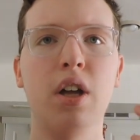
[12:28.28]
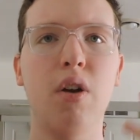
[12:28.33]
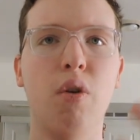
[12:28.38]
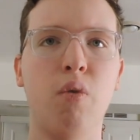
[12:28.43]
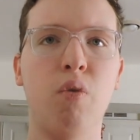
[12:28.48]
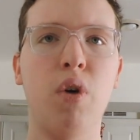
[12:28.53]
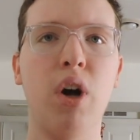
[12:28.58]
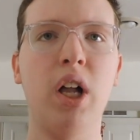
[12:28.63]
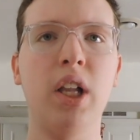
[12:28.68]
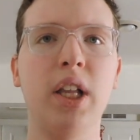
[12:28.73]

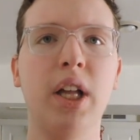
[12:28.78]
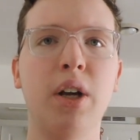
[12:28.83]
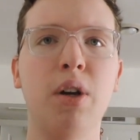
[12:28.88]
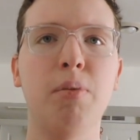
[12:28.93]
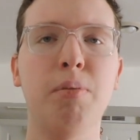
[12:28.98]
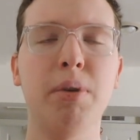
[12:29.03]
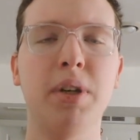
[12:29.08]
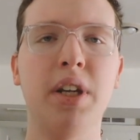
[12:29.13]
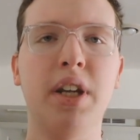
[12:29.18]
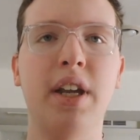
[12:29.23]
while I
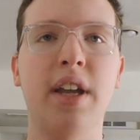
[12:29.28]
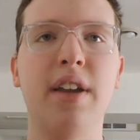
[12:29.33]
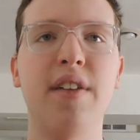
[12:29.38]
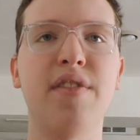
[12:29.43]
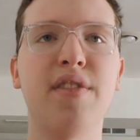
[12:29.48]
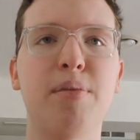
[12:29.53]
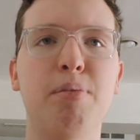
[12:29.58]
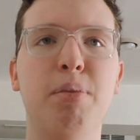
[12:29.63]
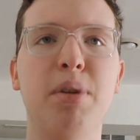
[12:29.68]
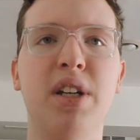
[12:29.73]
open the
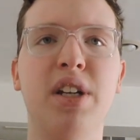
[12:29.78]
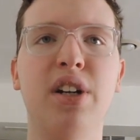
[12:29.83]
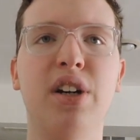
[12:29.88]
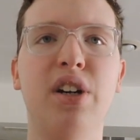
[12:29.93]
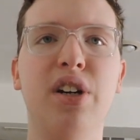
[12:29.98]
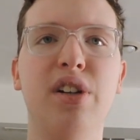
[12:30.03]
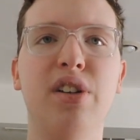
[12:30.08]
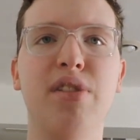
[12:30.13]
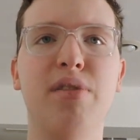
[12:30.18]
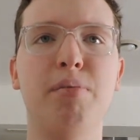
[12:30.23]
gifts
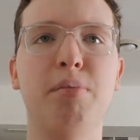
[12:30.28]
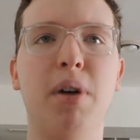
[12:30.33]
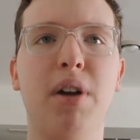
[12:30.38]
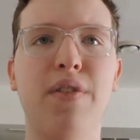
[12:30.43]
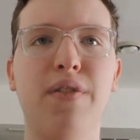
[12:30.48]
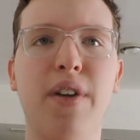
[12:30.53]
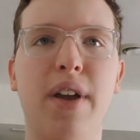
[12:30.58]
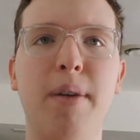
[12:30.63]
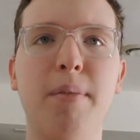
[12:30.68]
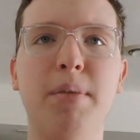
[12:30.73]
because my
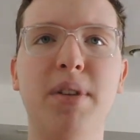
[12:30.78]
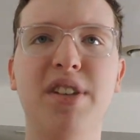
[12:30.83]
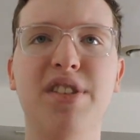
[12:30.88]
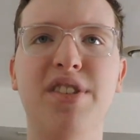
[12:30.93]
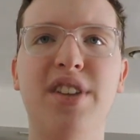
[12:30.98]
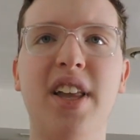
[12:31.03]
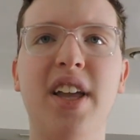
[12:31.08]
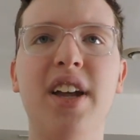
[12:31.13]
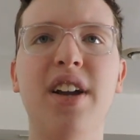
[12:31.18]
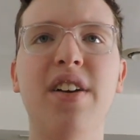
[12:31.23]

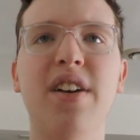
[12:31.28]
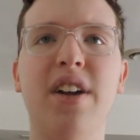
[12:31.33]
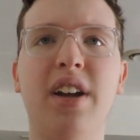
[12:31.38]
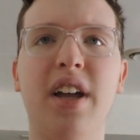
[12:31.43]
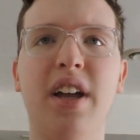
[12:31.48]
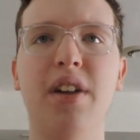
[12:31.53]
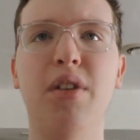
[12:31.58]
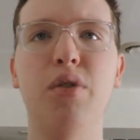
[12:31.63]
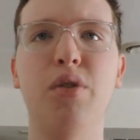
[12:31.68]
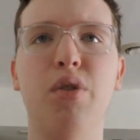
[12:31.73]
family's there and
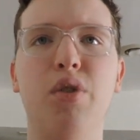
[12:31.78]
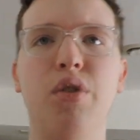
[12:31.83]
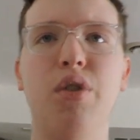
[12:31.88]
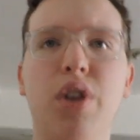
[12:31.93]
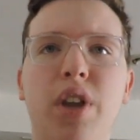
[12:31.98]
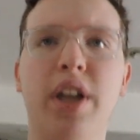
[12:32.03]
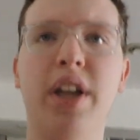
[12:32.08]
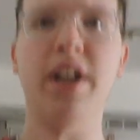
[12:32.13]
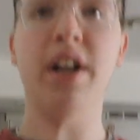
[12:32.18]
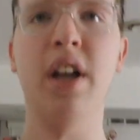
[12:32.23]
I don't
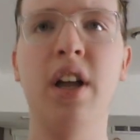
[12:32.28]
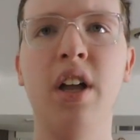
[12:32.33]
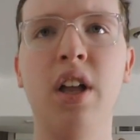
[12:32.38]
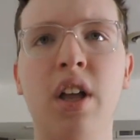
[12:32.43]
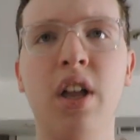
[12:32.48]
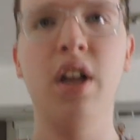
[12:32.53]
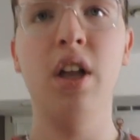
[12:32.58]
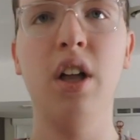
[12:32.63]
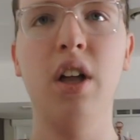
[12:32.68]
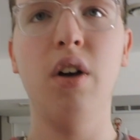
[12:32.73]
like.
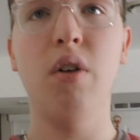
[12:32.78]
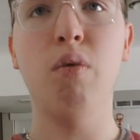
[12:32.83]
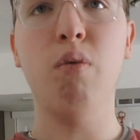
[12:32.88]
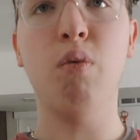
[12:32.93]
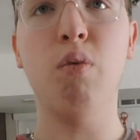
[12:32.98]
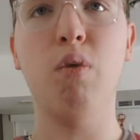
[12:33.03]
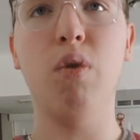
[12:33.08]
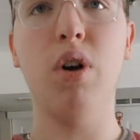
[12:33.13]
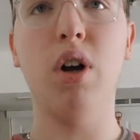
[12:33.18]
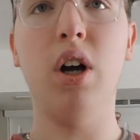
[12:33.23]

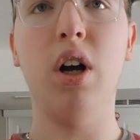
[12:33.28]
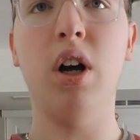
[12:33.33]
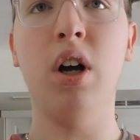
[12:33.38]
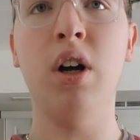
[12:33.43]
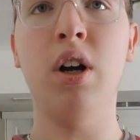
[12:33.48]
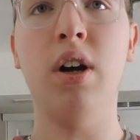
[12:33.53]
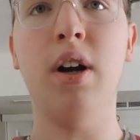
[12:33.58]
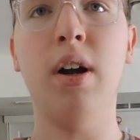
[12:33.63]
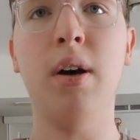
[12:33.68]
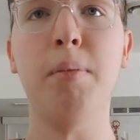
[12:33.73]

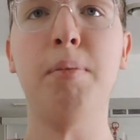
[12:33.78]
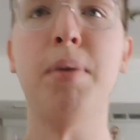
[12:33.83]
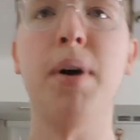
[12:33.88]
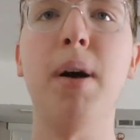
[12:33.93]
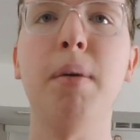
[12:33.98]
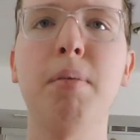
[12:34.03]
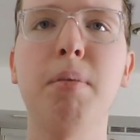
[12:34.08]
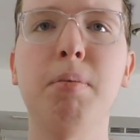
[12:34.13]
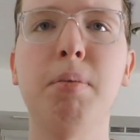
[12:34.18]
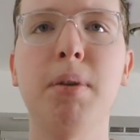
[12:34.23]
Or I'll
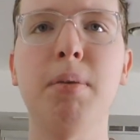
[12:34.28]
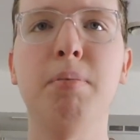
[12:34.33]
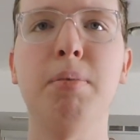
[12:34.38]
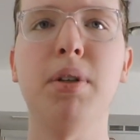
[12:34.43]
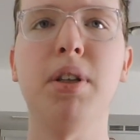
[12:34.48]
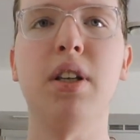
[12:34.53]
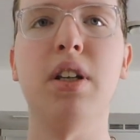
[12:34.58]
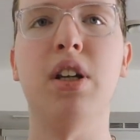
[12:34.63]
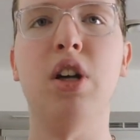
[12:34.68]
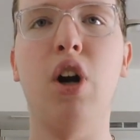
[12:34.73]
probably
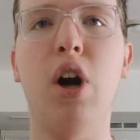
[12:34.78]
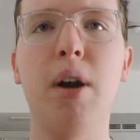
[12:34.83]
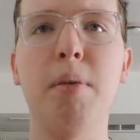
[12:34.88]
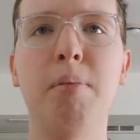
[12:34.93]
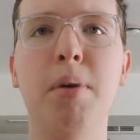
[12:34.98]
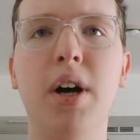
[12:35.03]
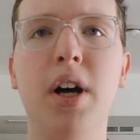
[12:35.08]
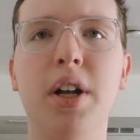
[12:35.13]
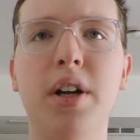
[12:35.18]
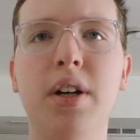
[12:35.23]
put the
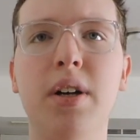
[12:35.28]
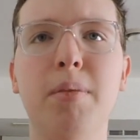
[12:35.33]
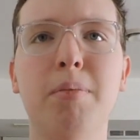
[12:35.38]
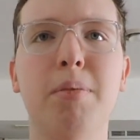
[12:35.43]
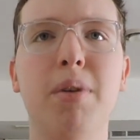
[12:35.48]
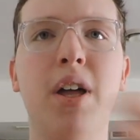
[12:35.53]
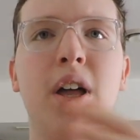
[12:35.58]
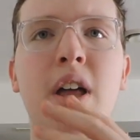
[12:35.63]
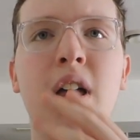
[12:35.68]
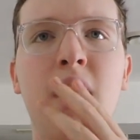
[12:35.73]
tripod
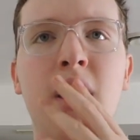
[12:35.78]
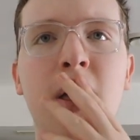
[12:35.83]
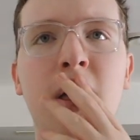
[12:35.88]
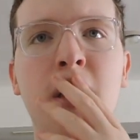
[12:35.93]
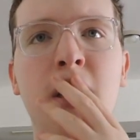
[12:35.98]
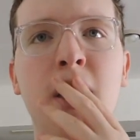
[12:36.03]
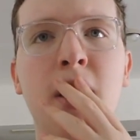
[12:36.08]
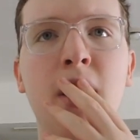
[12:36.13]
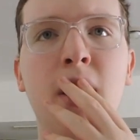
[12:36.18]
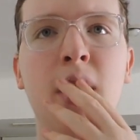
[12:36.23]
up.
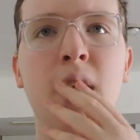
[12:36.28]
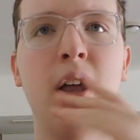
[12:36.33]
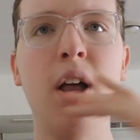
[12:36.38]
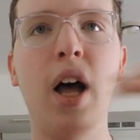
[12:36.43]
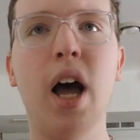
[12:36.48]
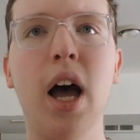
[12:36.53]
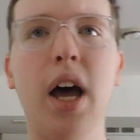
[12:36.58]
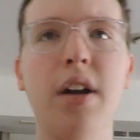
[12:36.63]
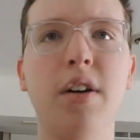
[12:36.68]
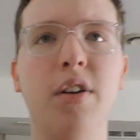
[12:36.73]

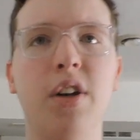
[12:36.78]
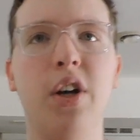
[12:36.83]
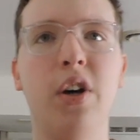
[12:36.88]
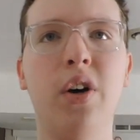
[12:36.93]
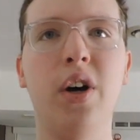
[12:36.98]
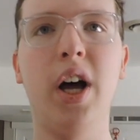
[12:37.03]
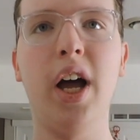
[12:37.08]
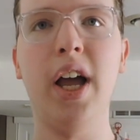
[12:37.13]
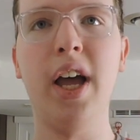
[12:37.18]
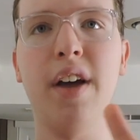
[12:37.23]
I don't know.
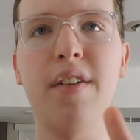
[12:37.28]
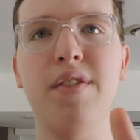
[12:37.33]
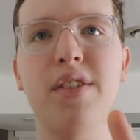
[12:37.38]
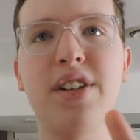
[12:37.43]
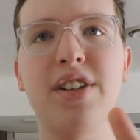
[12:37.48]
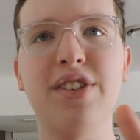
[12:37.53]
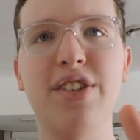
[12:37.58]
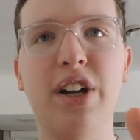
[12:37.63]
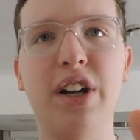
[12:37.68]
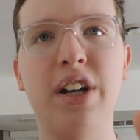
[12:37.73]
I haven't
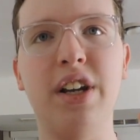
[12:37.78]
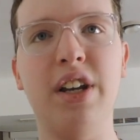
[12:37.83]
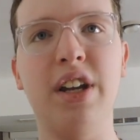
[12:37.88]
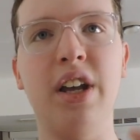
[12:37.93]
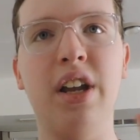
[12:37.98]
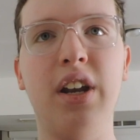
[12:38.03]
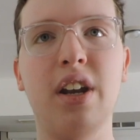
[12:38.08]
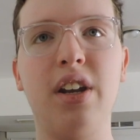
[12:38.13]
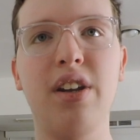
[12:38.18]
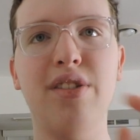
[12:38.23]
decided
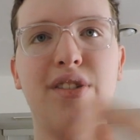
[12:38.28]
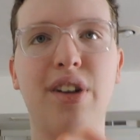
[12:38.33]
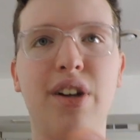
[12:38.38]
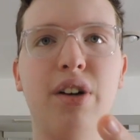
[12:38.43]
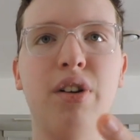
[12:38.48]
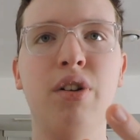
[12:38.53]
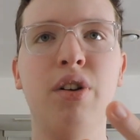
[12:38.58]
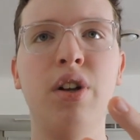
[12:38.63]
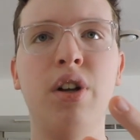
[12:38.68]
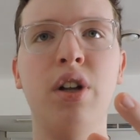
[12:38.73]
yet.
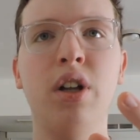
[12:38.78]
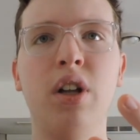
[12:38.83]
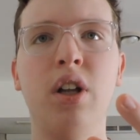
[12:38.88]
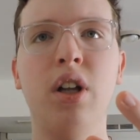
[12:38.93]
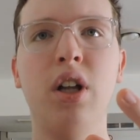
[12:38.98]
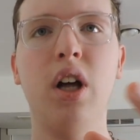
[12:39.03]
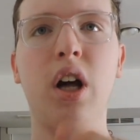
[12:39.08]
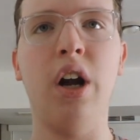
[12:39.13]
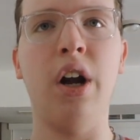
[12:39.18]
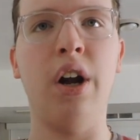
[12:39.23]
So,
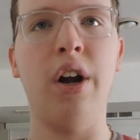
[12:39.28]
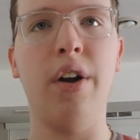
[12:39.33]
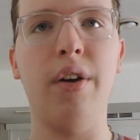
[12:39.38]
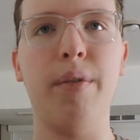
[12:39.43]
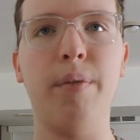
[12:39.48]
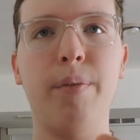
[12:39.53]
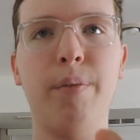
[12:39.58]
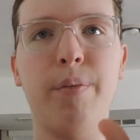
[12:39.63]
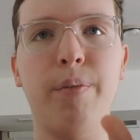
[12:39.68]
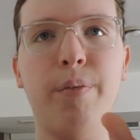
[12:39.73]
all right,
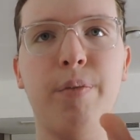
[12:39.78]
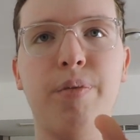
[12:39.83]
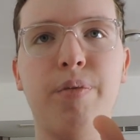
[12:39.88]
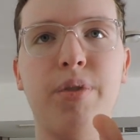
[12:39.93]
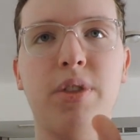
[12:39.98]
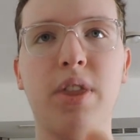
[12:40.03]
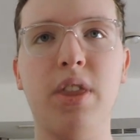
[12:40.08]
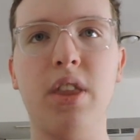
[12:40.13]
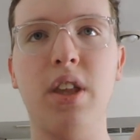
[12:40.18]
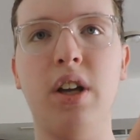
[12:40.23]

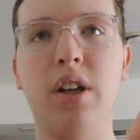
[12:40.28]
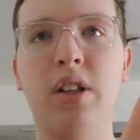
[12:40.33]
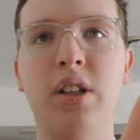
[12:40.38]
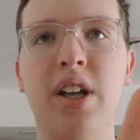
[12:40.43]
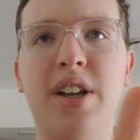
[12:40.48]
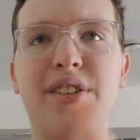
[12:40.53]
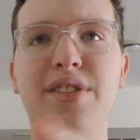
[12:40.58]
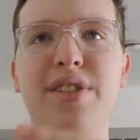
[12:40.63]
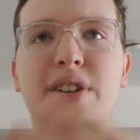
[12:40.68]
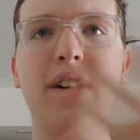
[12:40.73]

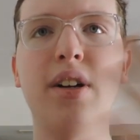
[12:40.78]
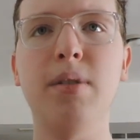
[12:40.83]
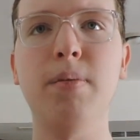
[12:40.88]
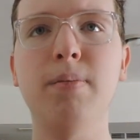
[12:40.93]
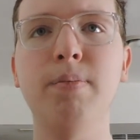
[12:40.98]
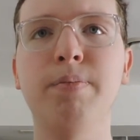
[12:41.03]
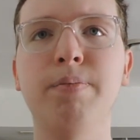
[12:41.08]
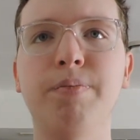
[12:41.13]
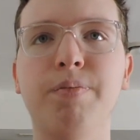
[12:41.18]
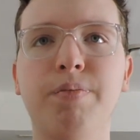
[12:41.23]
let's
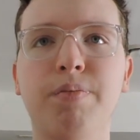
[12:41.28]
um